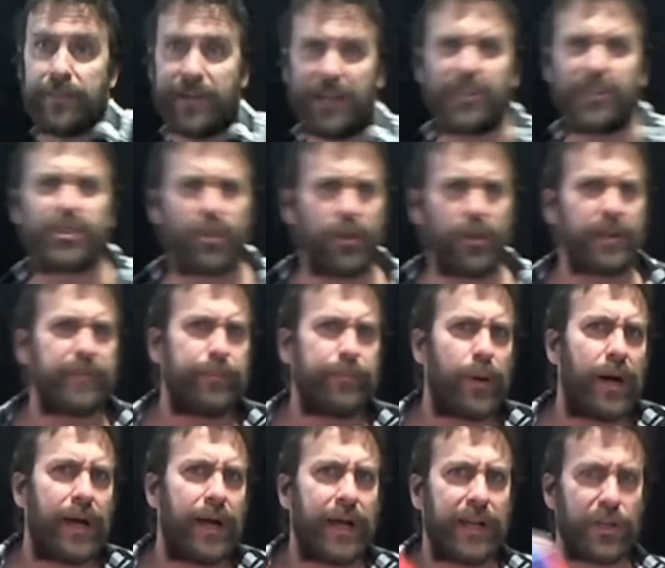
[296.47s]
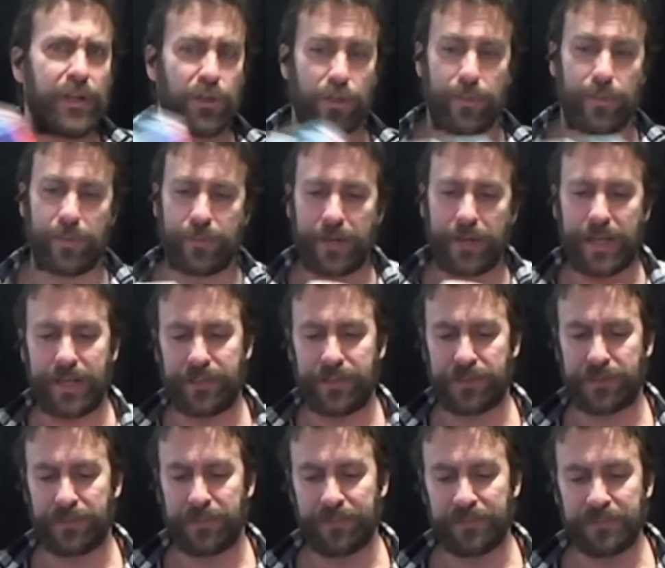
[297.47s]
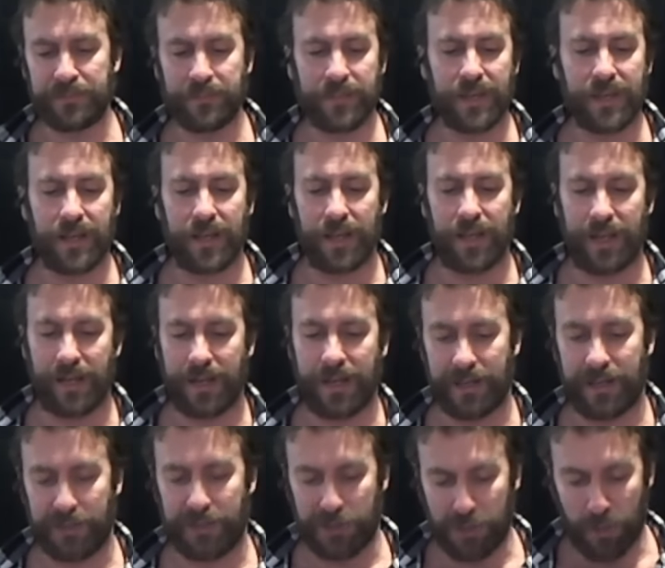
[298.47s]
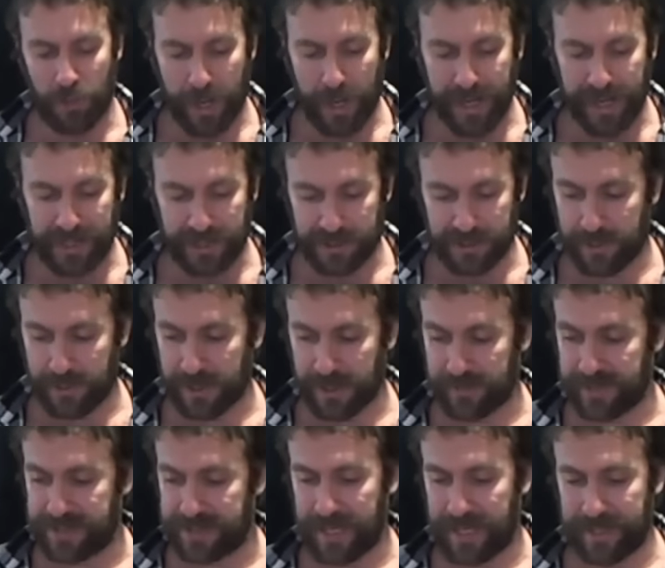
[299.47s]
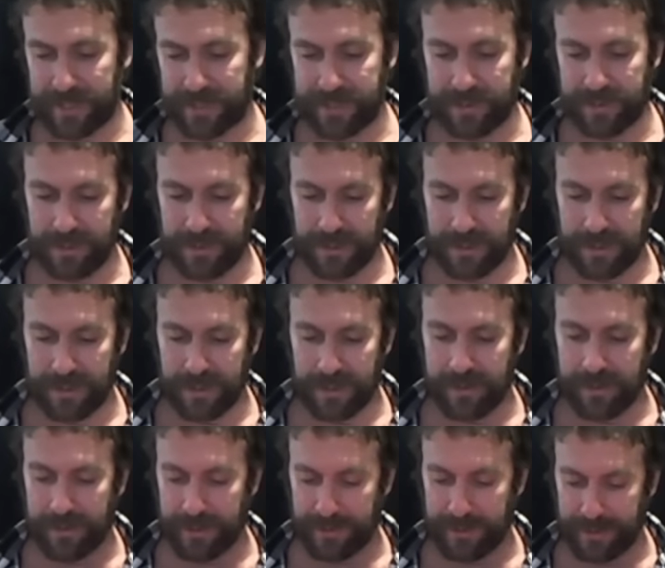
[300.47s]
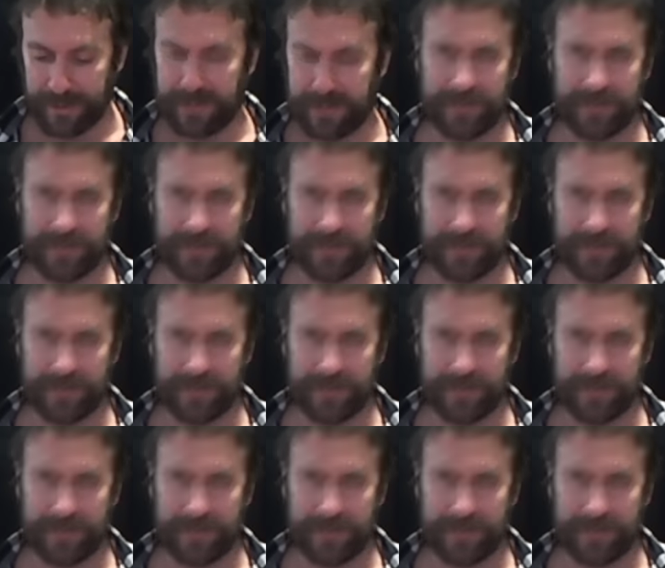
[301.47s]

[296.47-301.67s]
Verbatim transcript: else could have bought at a normal price. Uh, you don't want it. You just want to resell it. then uh, you're